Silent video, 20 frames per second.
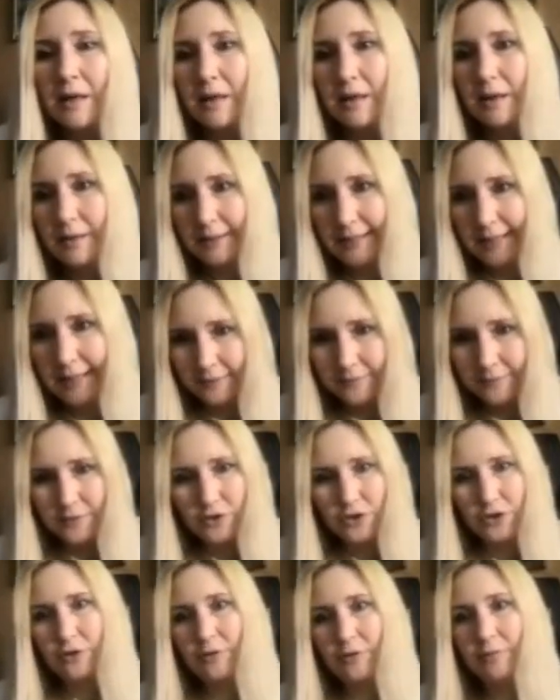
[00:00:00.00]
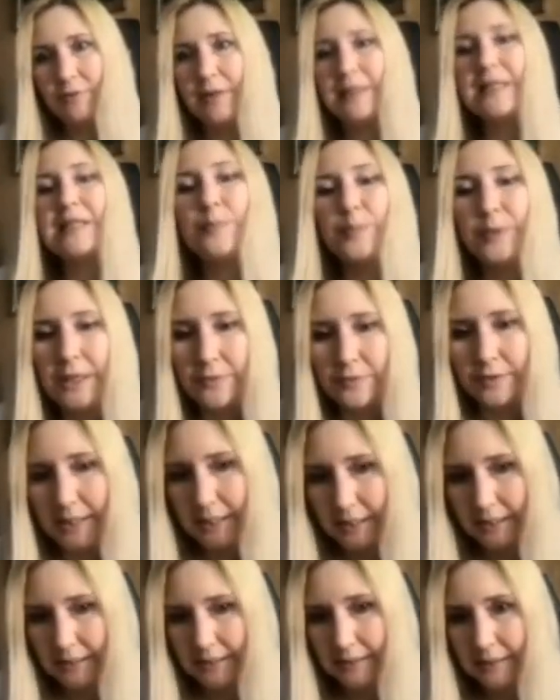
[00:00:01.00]
language
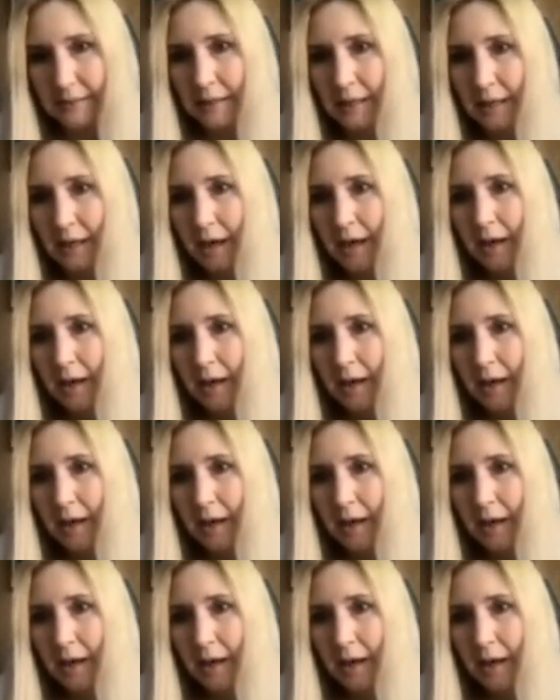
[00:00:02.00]
experience,